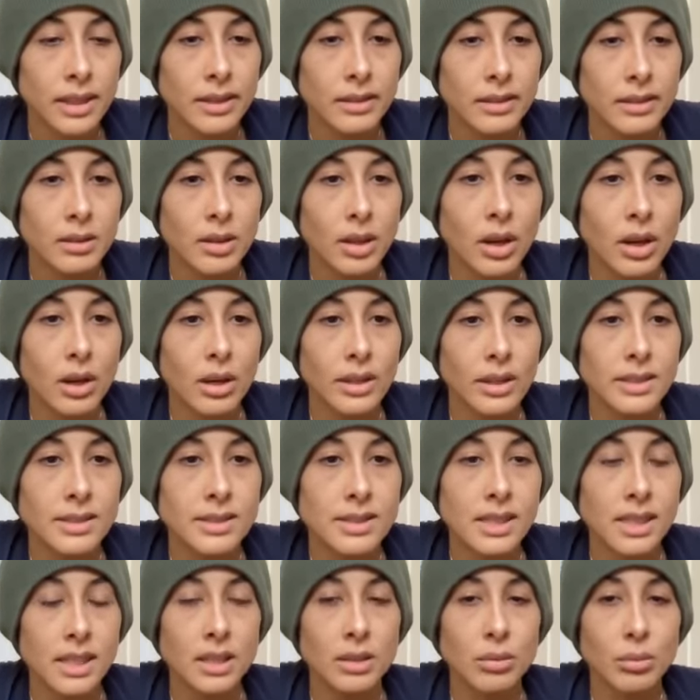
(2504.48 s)
How long is
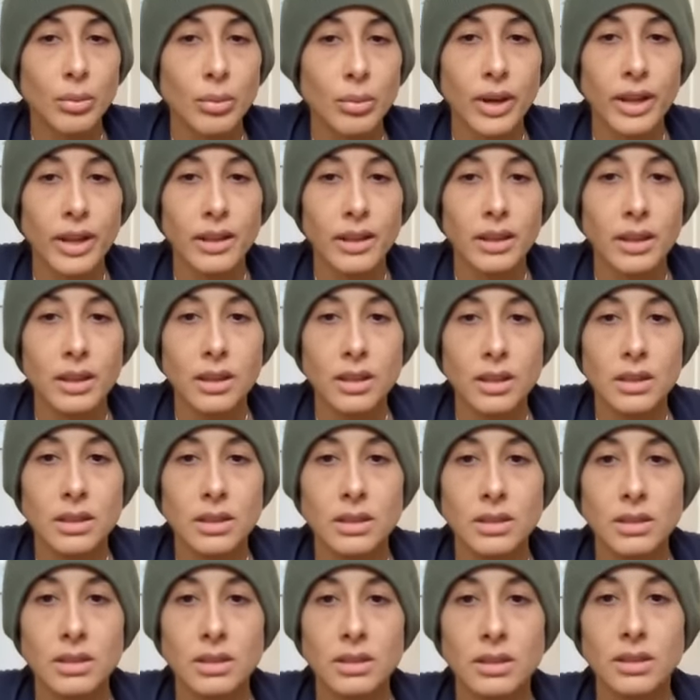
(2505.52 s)
the in-breath
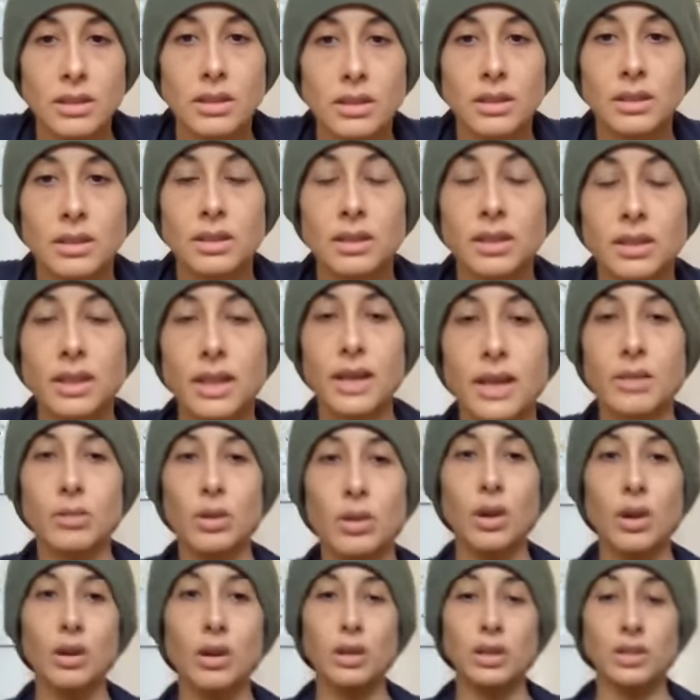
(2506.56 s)
and how
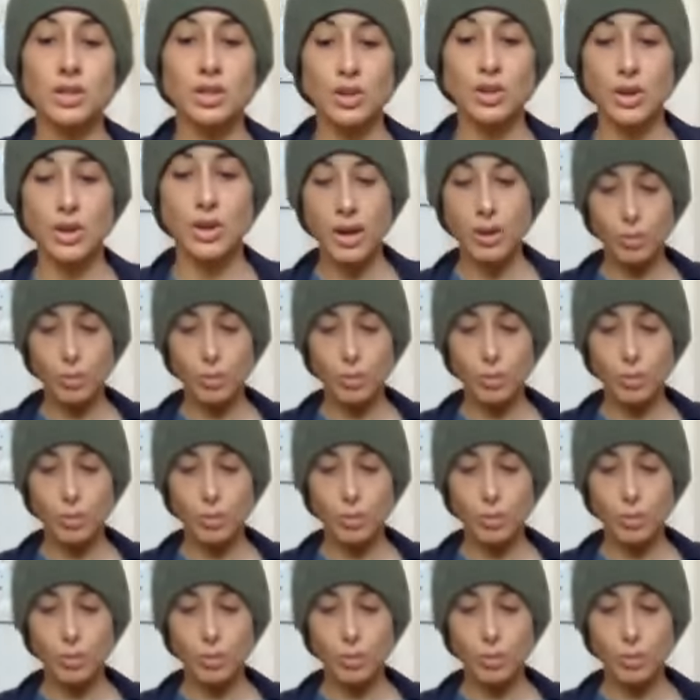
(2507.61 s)
long is your